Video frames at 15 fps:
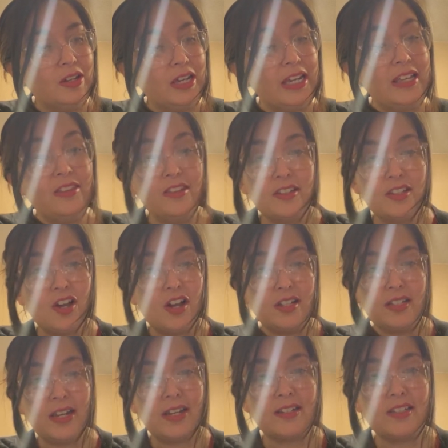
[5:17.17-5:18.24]
in this
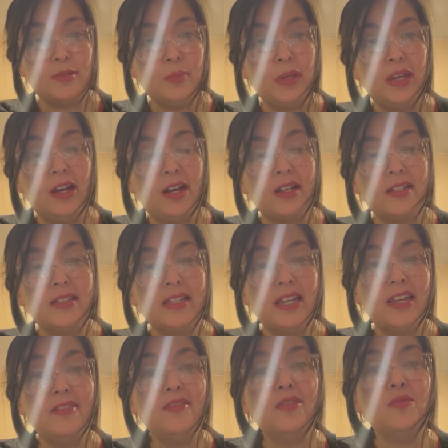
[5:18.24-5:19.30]
context because
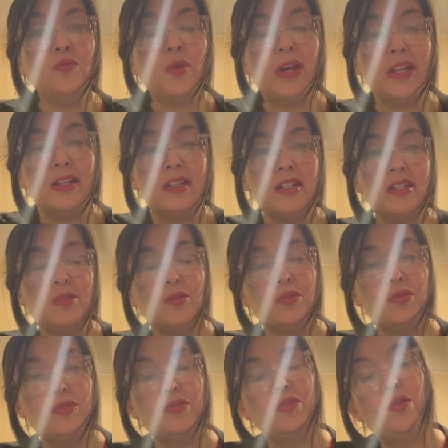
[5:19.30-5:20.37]
even when,
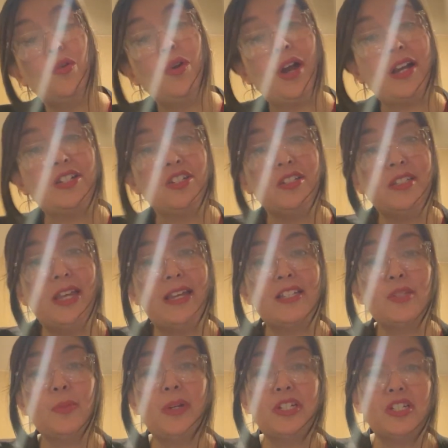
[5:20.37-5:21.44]
or I should say,
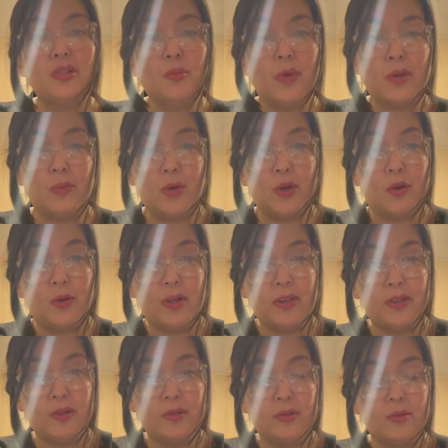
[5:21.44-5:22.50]
especially when we're going
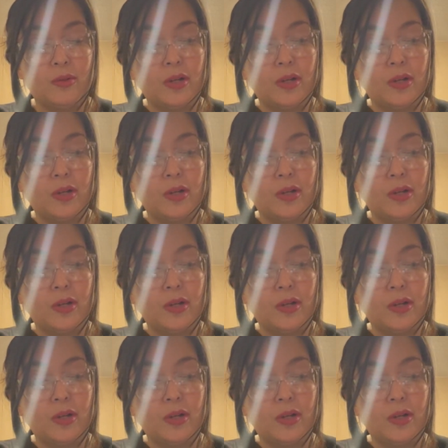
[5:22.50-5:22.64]
through